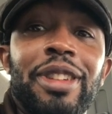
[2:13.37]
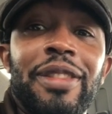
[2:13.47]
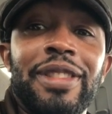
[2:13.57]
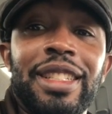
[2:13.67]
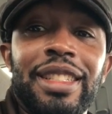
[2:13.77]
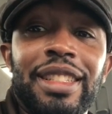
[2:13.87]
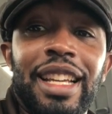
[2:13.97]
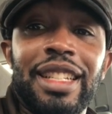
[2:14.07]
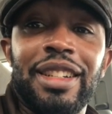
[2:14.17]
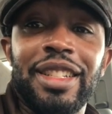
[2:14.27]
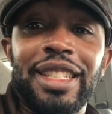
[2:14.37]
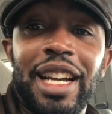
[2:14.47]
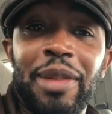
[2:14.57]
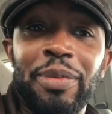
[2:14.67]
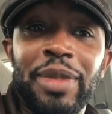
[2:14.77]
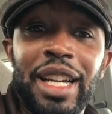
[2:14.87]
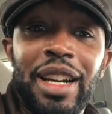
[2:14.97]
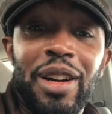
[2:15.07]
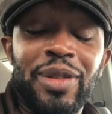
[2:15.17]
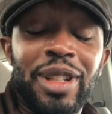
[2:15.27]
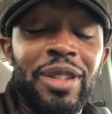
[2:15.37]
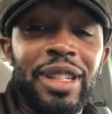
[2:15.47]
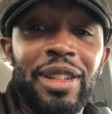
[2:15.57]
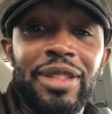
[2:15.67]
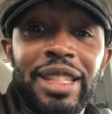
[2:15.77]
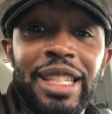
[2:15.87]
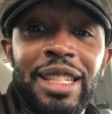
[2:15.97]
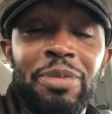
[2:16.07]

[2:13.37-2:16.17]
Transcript: Everton has a hard time holding on to those leads.